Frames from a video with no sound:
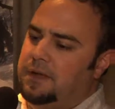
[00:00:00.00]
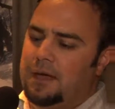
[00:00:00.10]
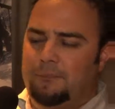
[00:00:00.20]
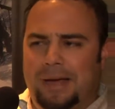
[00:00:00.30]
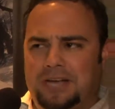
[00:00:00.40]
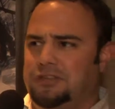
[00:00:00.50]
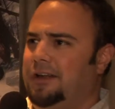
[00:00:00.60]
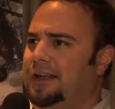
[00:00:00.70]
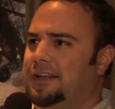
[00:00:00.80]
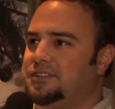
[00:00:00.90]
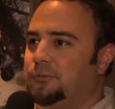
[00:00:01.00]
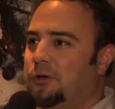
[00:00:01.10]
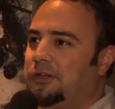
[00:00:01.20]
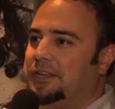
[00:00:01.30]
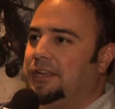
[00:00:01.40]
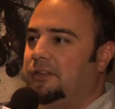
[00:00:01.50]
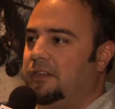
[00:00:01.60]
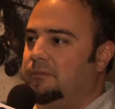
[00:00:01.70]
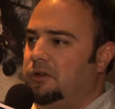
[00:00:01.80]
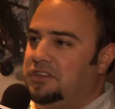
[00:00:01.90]
can bash their head against a wall to kill
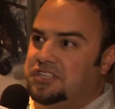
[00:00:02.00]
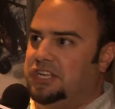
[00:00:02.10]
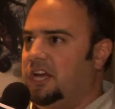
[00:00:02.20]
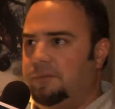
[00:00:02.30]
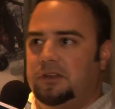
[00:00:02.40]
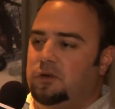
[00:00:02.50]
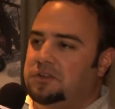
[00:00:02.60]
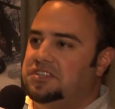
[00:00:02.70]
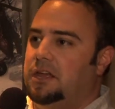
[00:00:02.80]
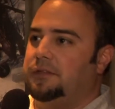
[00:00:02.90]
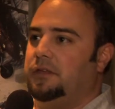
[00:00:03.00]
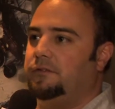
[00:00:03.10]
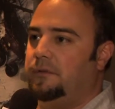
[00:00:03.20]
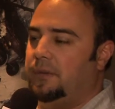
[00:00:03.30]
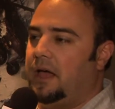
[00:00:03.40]
them, you can sneak up and do a stealth kill from